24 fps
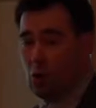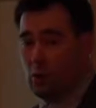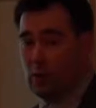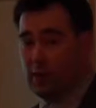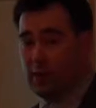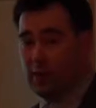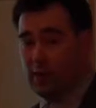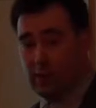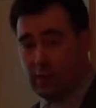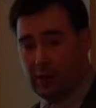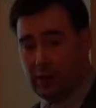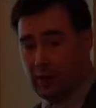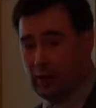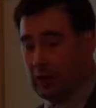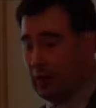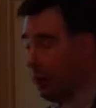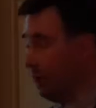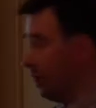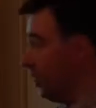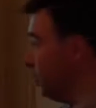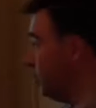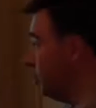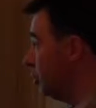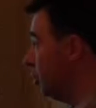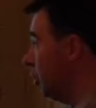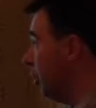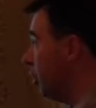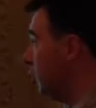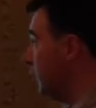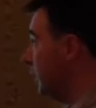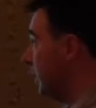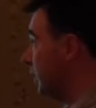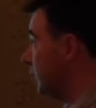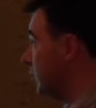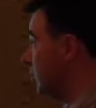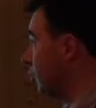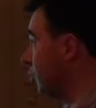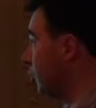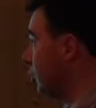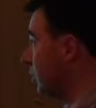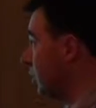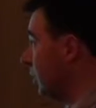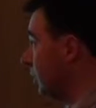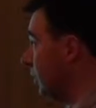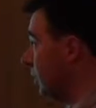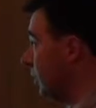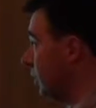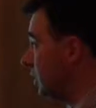we show that social
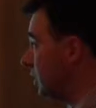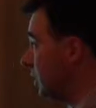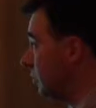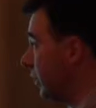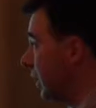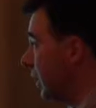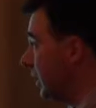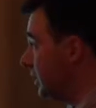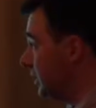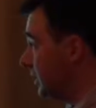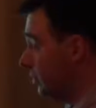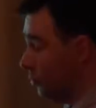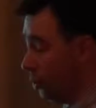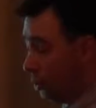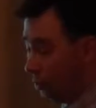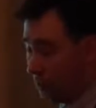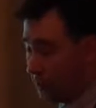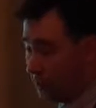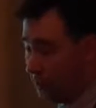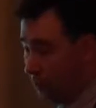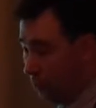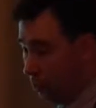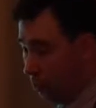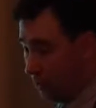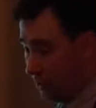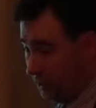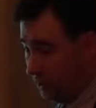mobility makes democracy more